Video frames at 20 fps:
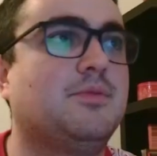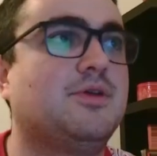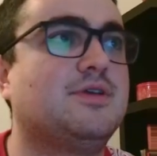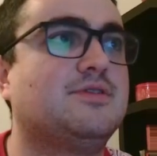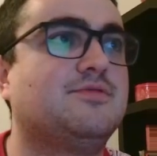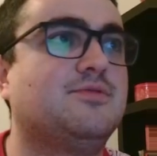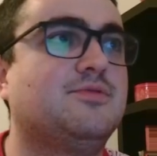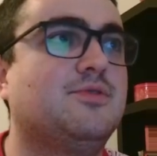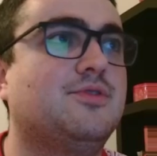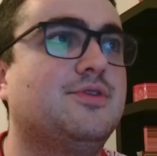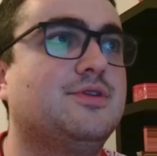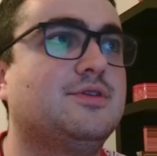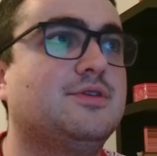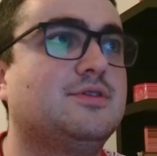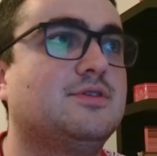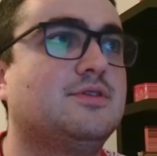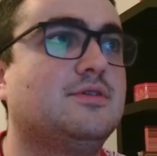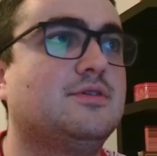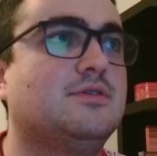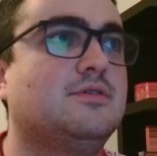for this.
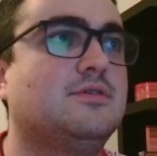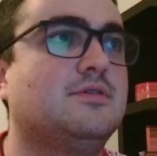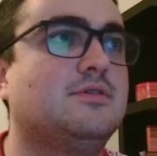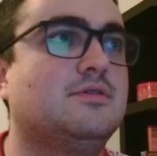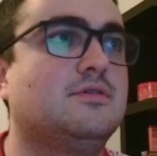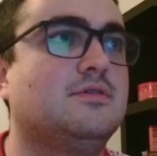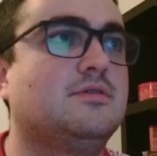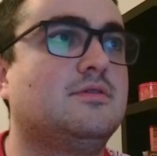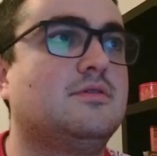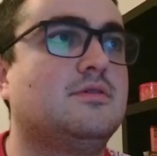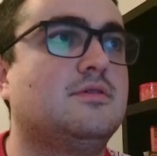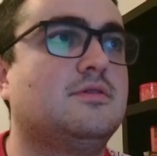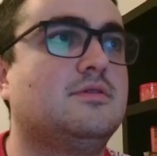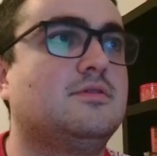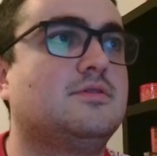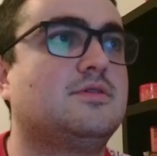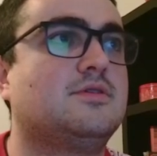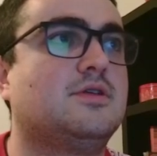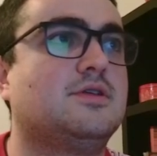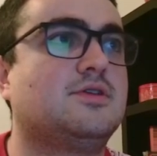
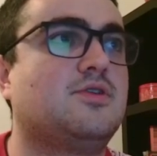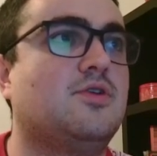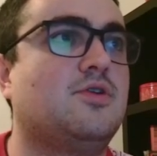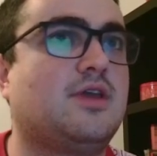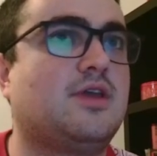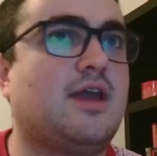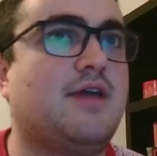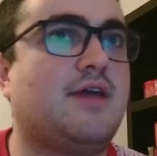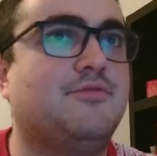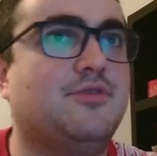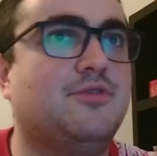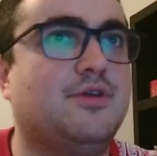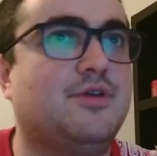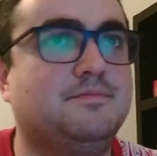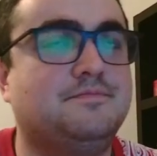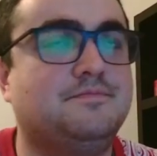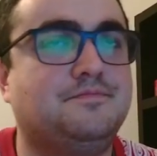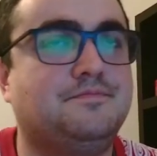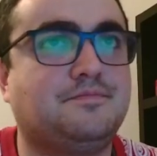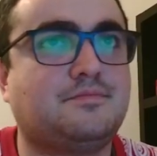So let's go on Canva.